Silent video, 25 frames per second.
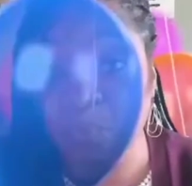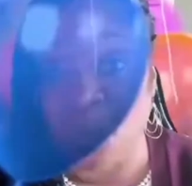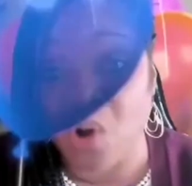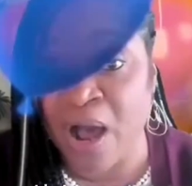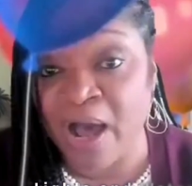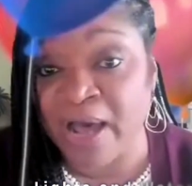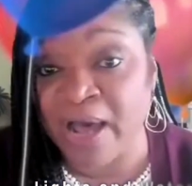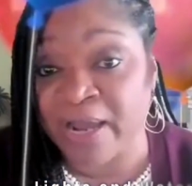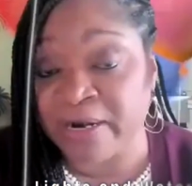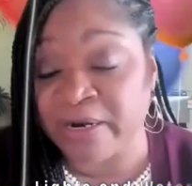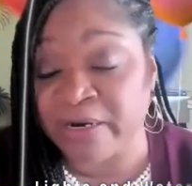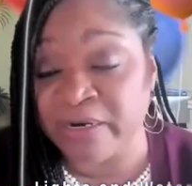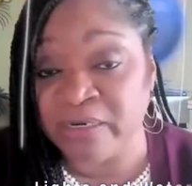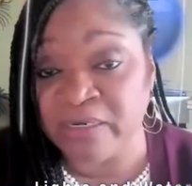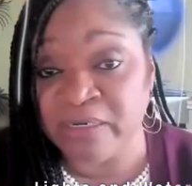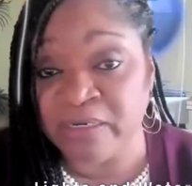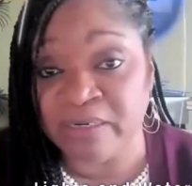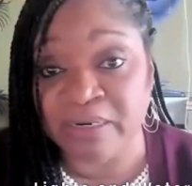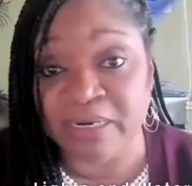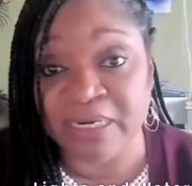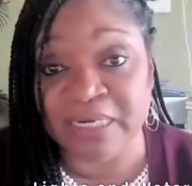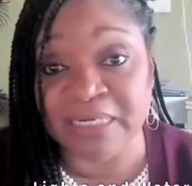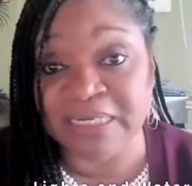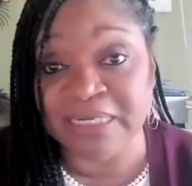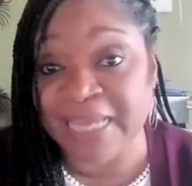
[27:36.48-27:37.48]
water
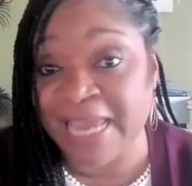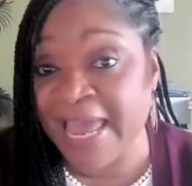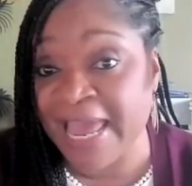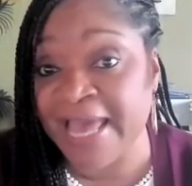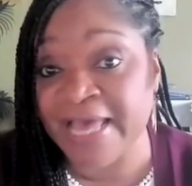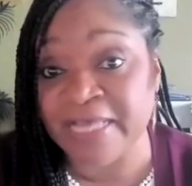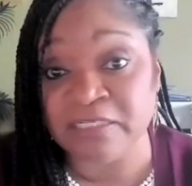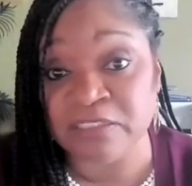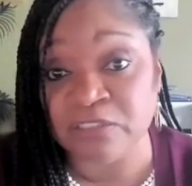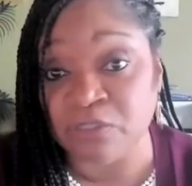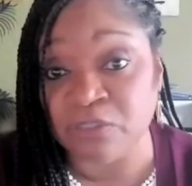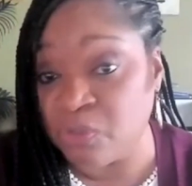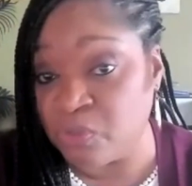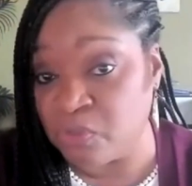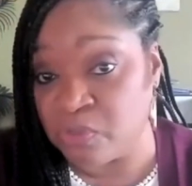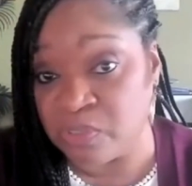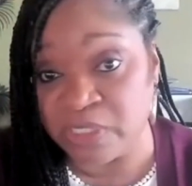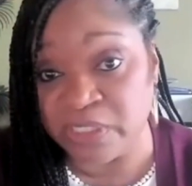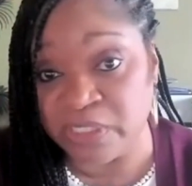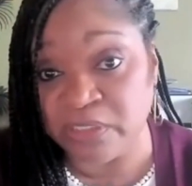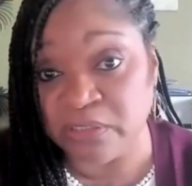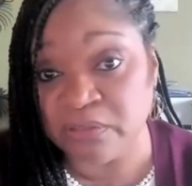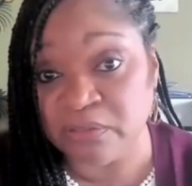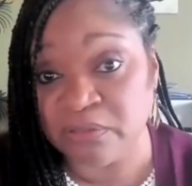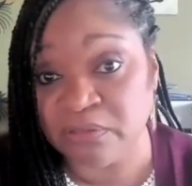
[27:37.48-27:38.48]
and gas
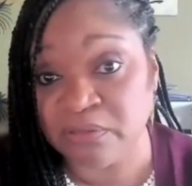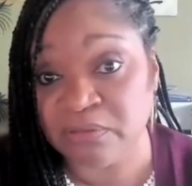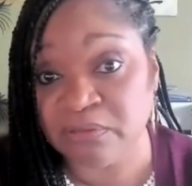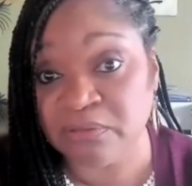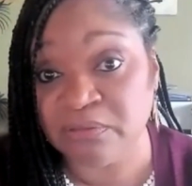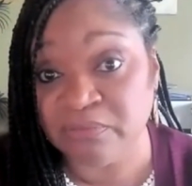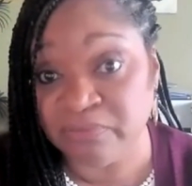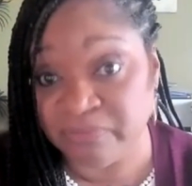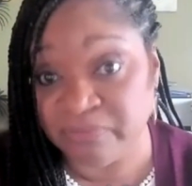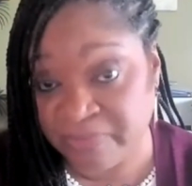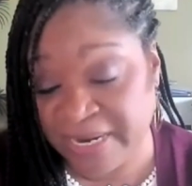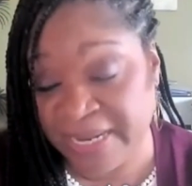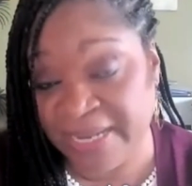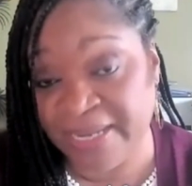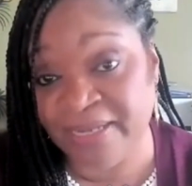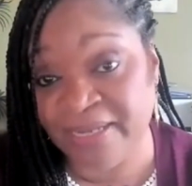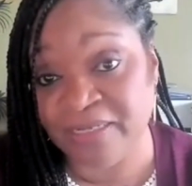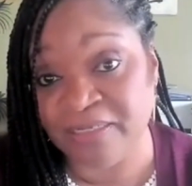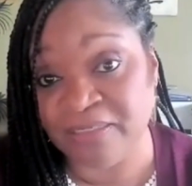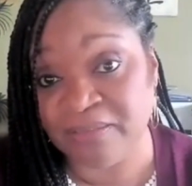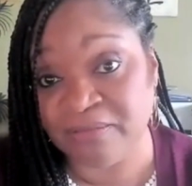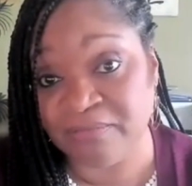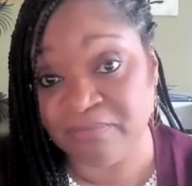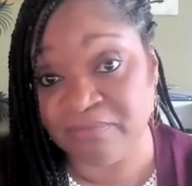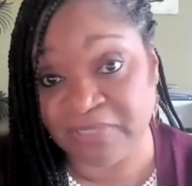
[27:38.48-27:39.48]
on, right?
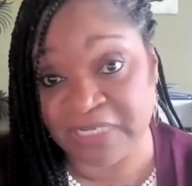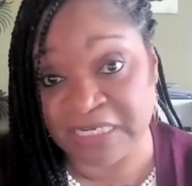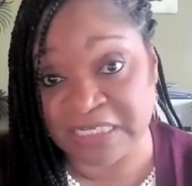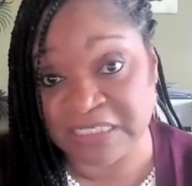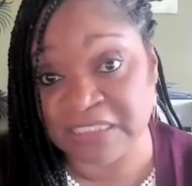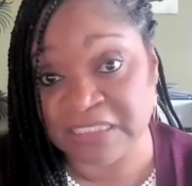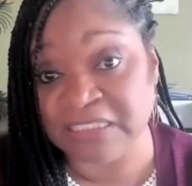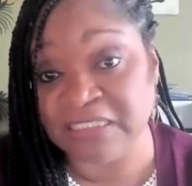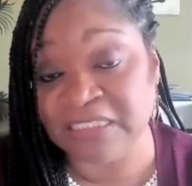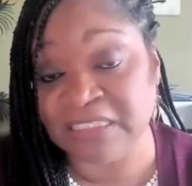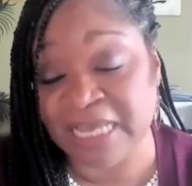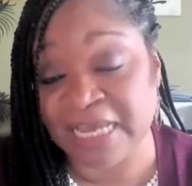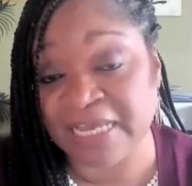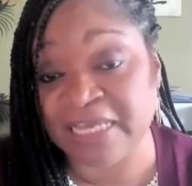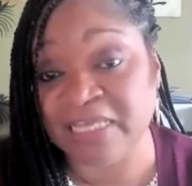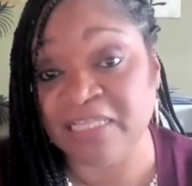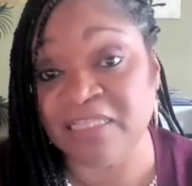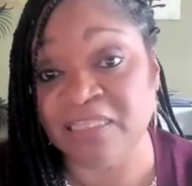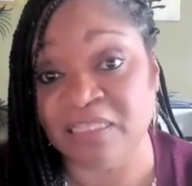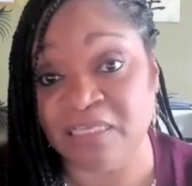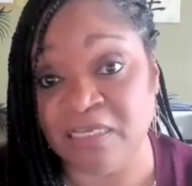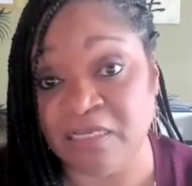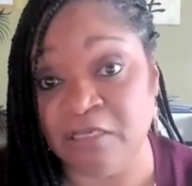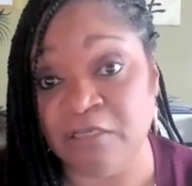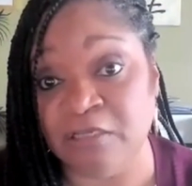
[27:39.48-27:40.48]
That's the second
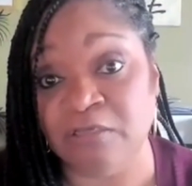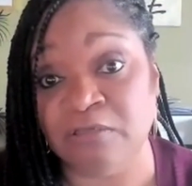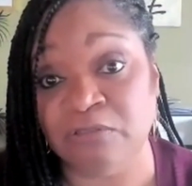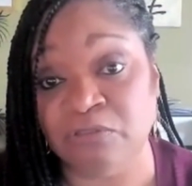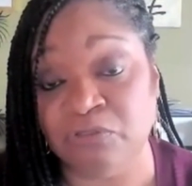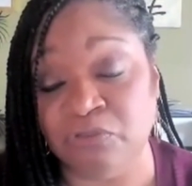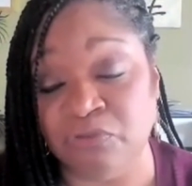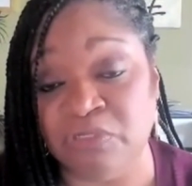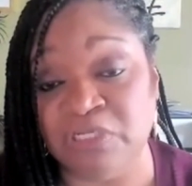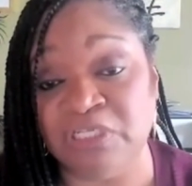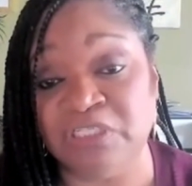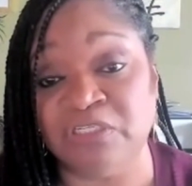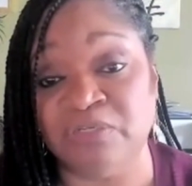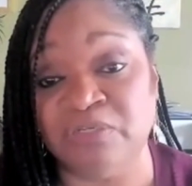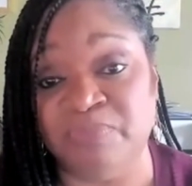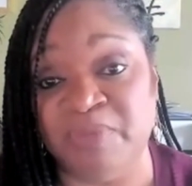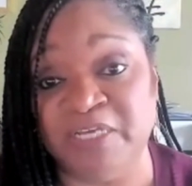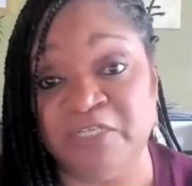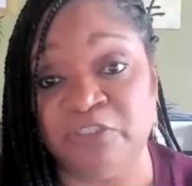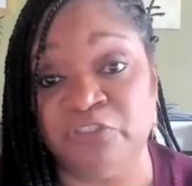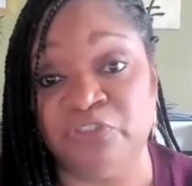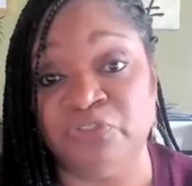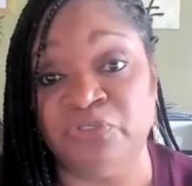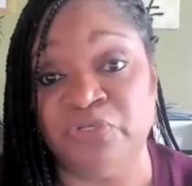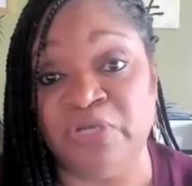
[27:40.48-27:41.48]
thing you need to make
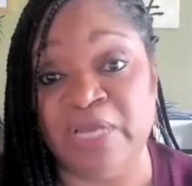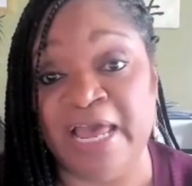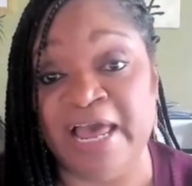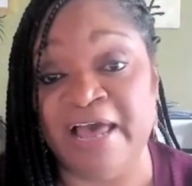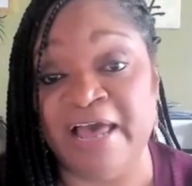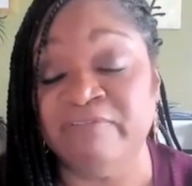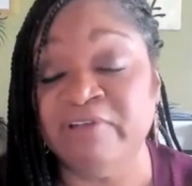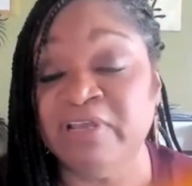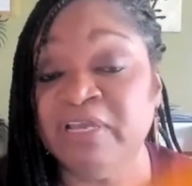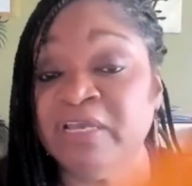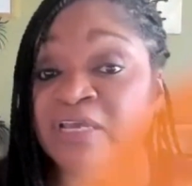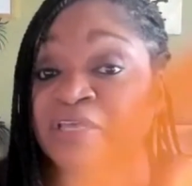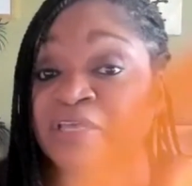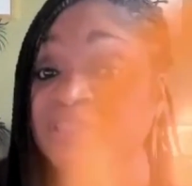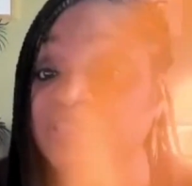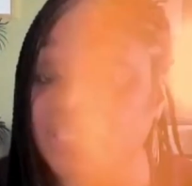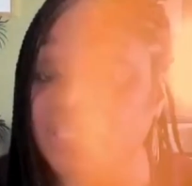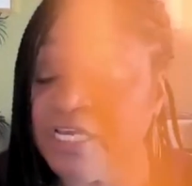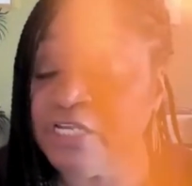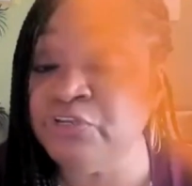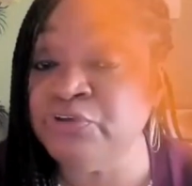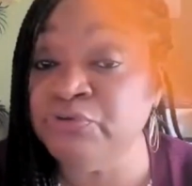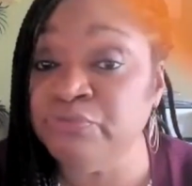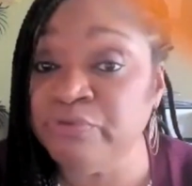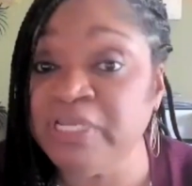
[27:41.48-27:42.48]
sure you have.
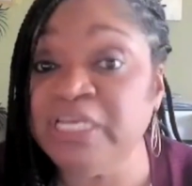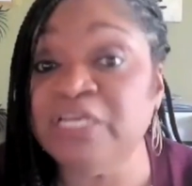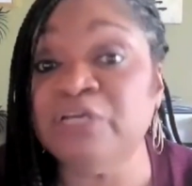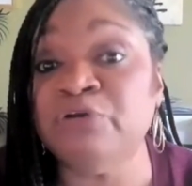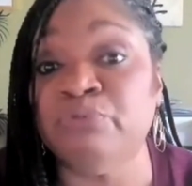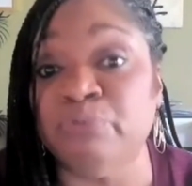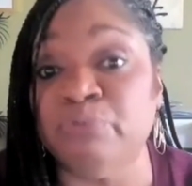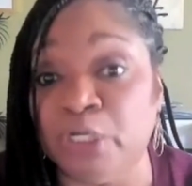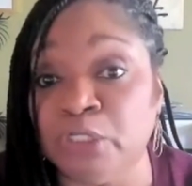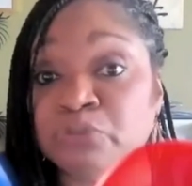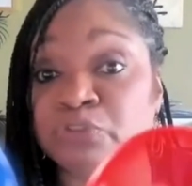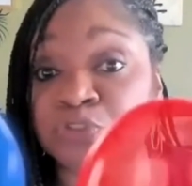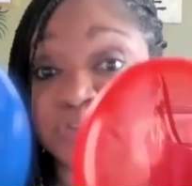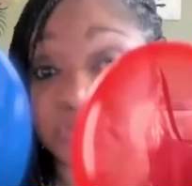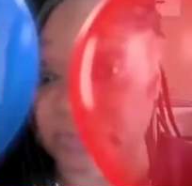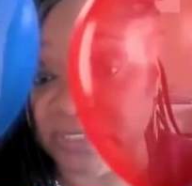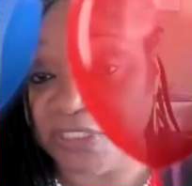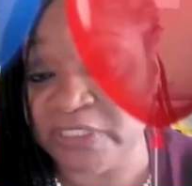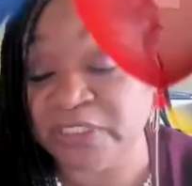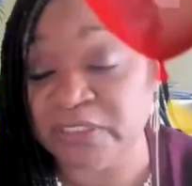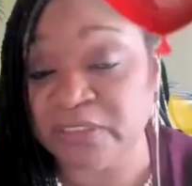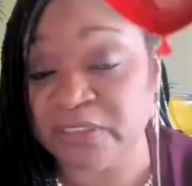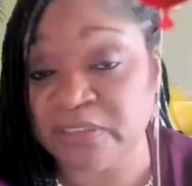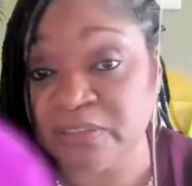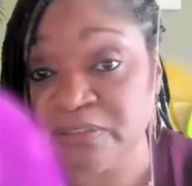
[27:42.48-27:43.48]
Then you need
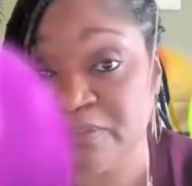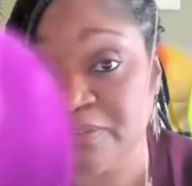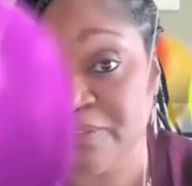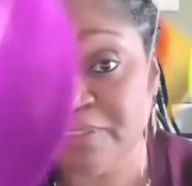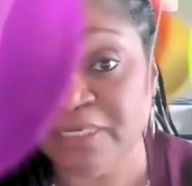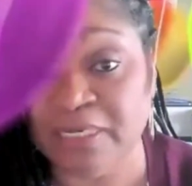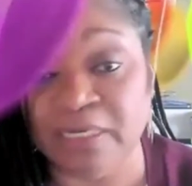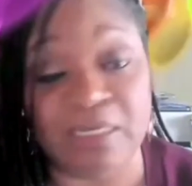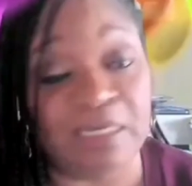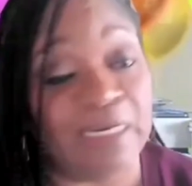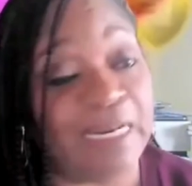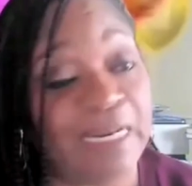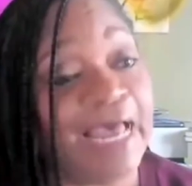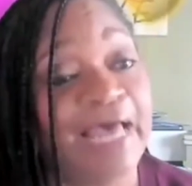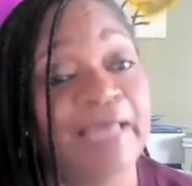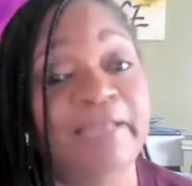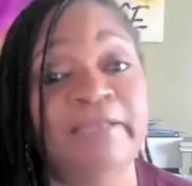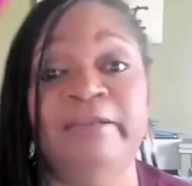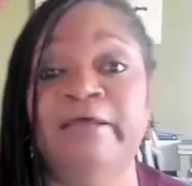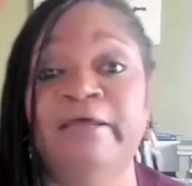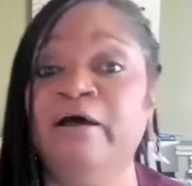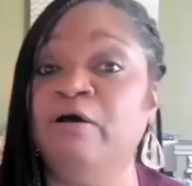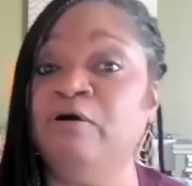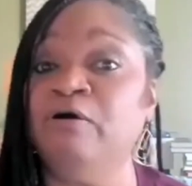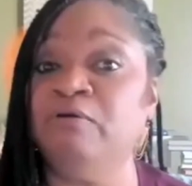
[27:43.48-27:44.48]
groceries. And I
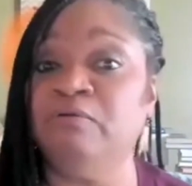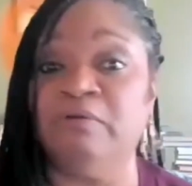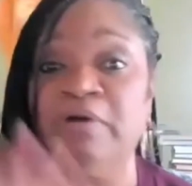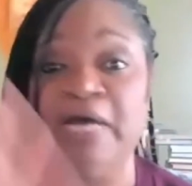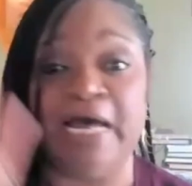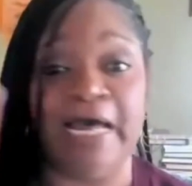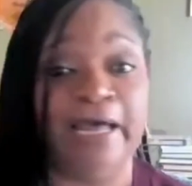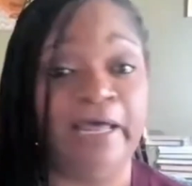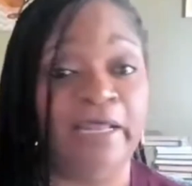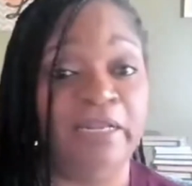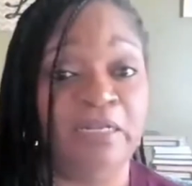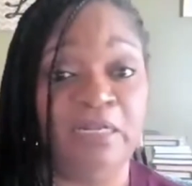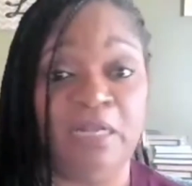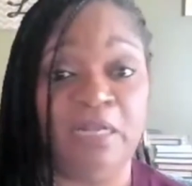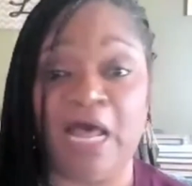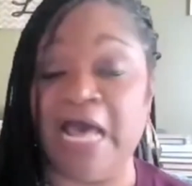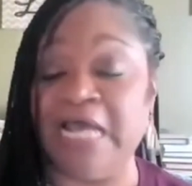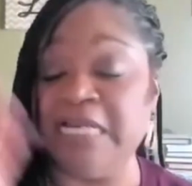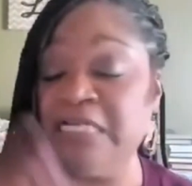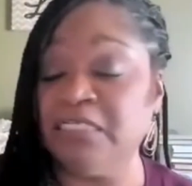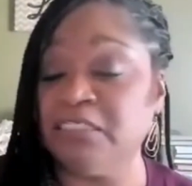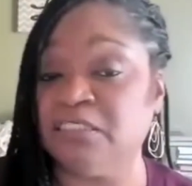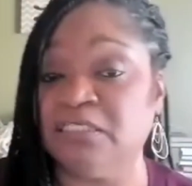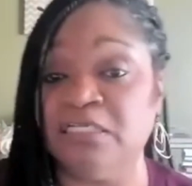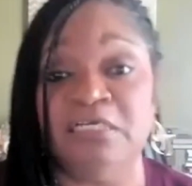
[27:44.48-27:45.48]
know I
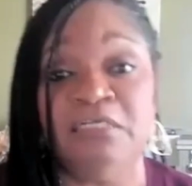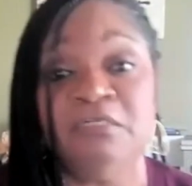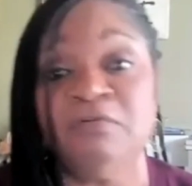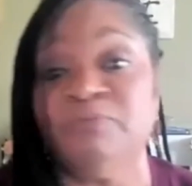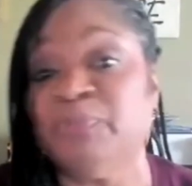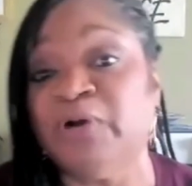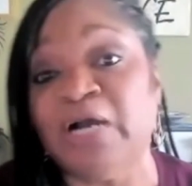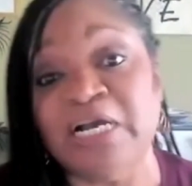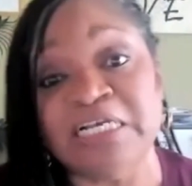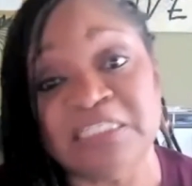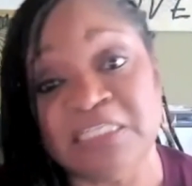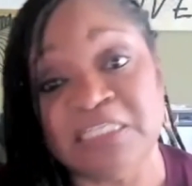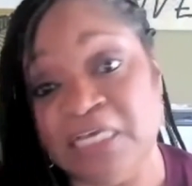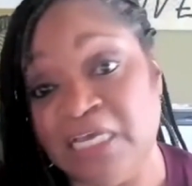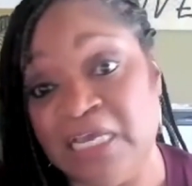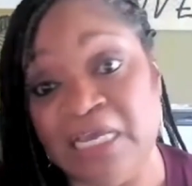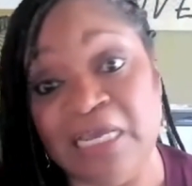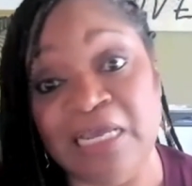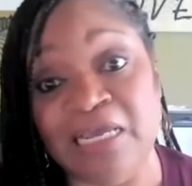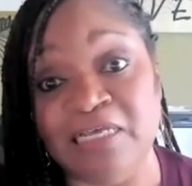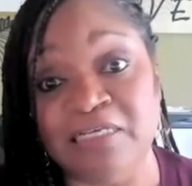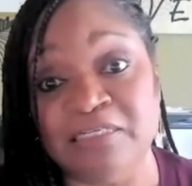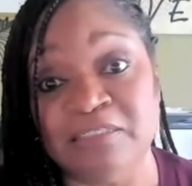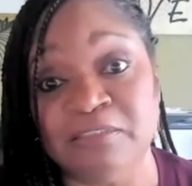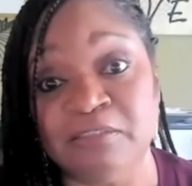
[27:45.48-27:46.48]
done seen the price of
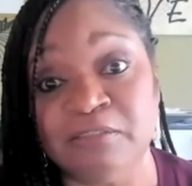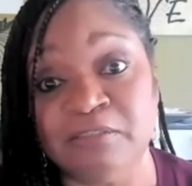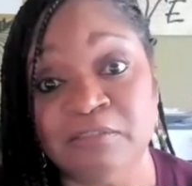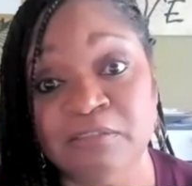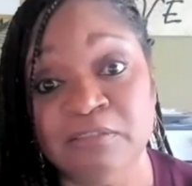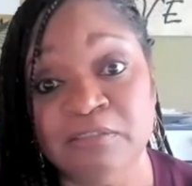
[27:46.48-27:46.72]
eggs.